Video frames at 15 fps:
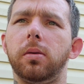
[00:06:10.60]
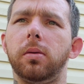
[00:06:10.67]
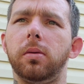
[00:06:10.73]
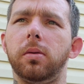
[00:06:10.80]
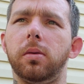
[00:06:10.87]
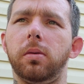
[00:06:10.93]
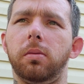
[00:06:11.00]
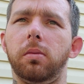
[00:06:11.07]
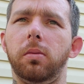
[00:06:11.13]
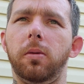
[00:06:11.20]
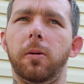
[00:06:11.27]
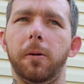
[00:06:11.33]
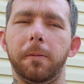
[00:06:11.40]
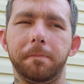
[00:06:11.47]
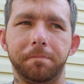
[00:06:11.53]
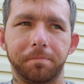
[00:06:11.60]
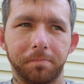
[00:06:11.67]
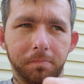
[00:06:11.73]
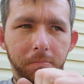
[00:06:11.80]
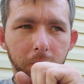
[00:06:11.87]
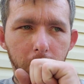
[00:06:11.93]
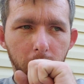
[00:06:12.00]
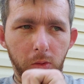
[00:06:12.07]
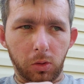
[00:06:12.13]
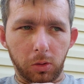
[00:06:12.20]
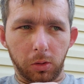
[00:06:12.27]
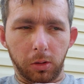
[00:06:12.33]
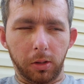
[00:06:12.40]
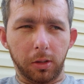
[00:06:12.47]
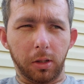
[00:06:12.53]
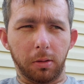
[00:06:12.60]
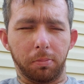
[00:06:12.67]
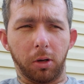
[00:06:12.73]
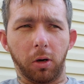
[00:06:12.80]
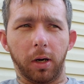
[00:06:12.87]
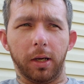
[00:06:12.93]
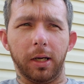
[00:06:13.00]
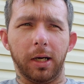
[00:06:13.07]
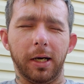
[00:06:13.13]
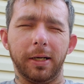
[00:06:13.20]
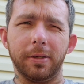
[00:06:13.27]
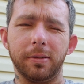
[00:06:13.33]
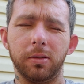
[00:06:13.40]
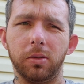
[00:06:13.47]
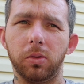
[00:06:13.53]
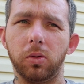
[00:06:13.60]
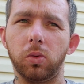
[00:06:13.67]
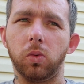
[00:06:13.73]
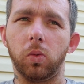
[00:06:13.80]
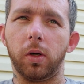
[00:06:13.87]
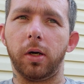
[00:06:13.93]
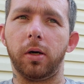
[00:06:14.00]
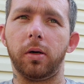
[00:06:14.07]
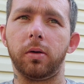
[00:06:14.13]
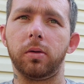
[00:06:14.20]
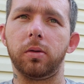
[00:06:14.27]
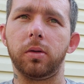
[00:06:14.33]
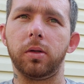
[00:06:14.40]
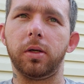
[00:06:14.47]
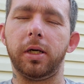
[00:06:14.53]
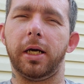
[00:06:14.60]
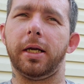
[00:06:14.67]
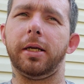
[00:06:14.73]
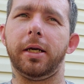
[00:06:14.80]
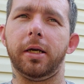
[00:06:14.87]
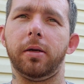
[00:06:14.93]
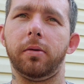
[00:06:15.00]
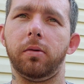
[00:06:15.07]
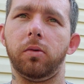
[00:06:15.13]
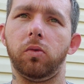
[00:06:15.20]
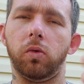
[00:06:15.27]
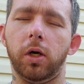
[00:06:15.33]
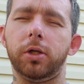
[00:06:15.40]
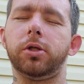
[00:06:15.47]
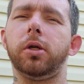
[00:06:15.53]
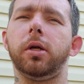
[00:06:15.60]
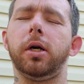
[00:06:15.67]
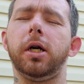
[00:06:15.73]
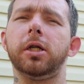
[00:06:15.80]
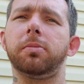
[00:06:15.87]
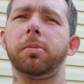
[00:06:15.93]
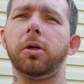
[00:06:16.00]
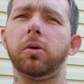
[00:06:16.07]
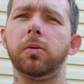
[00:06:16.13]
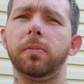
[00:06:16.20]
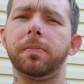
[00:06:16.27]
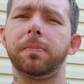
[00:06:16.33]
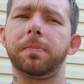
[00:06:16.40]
the part at night where he had to get rushed to the hospital.